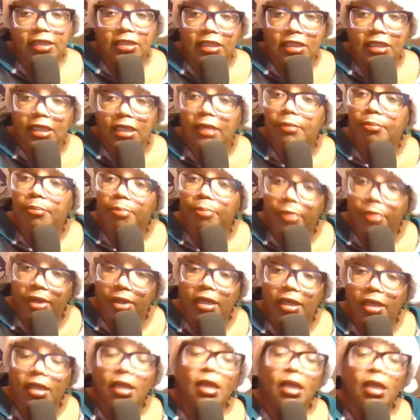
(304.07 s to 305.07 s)
team,
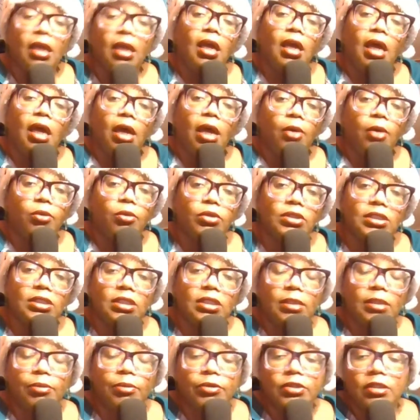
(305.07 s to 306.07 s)
but I wouldn't
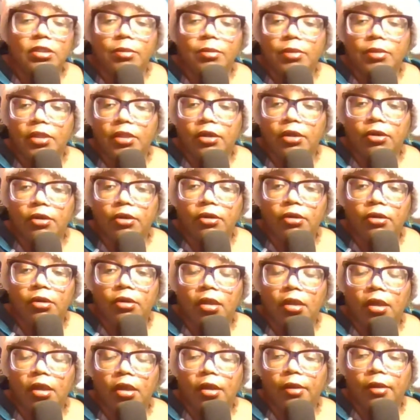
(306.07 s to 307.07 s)
sleep on some of their
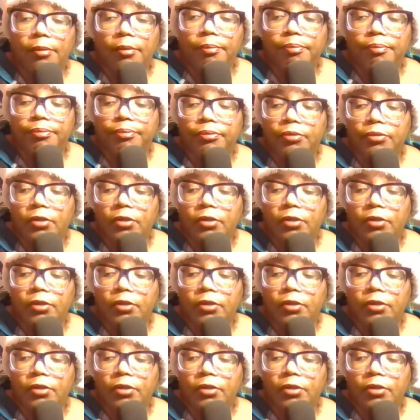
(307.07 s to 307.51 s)
um,